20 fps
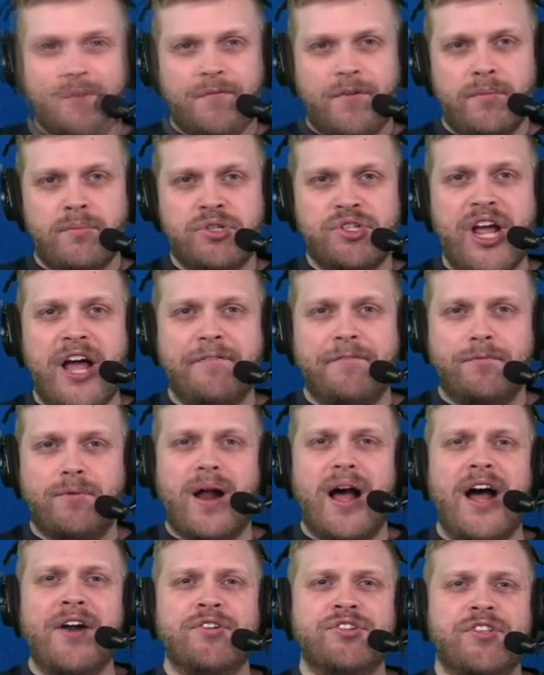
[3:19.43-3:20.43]
From Jeff
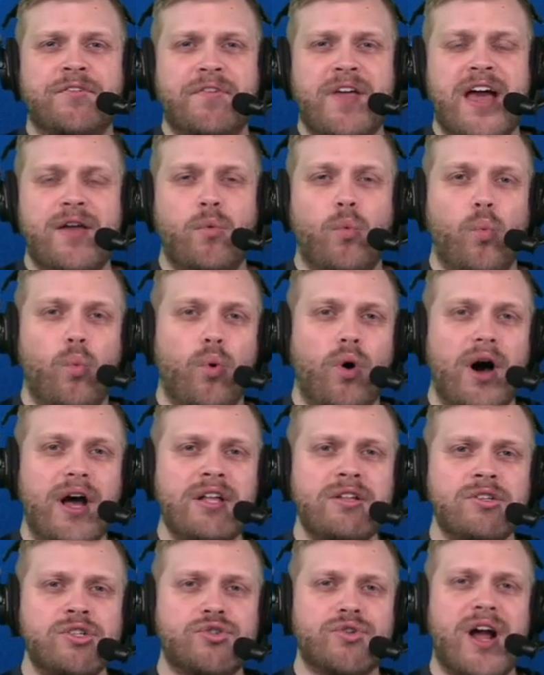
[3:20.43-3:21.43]
Rogers, if you had
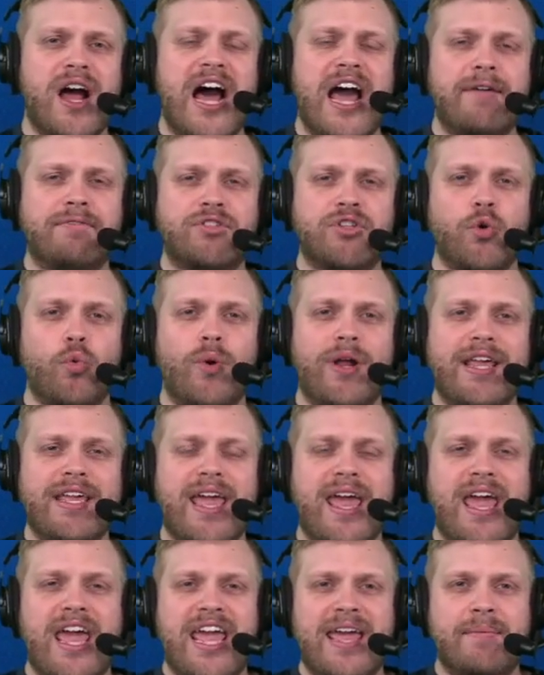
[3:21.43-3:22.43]
one drive to win a
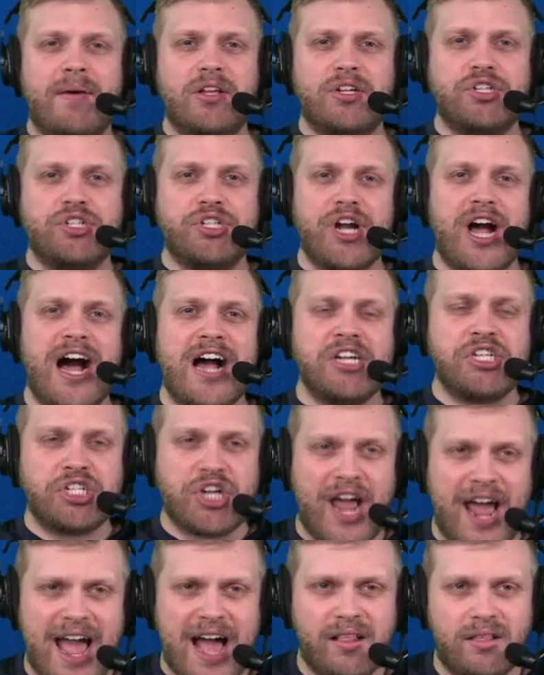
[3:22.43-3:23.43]
game,
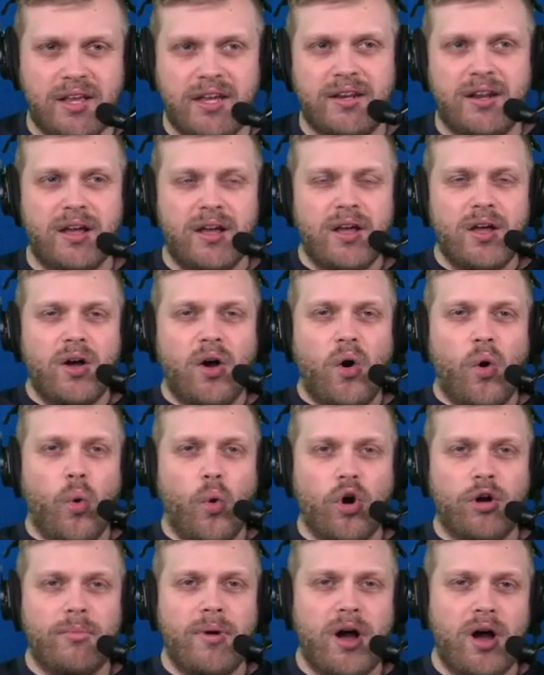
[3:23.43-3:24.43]
Josh Allen
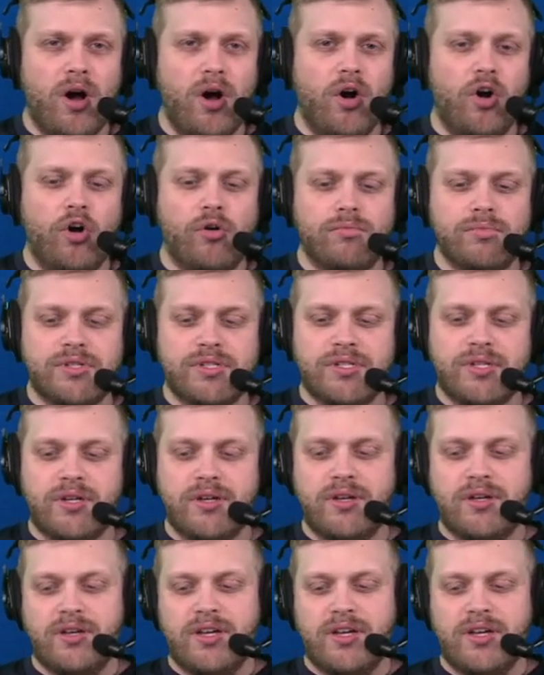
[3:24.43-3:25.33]
or Mahomes?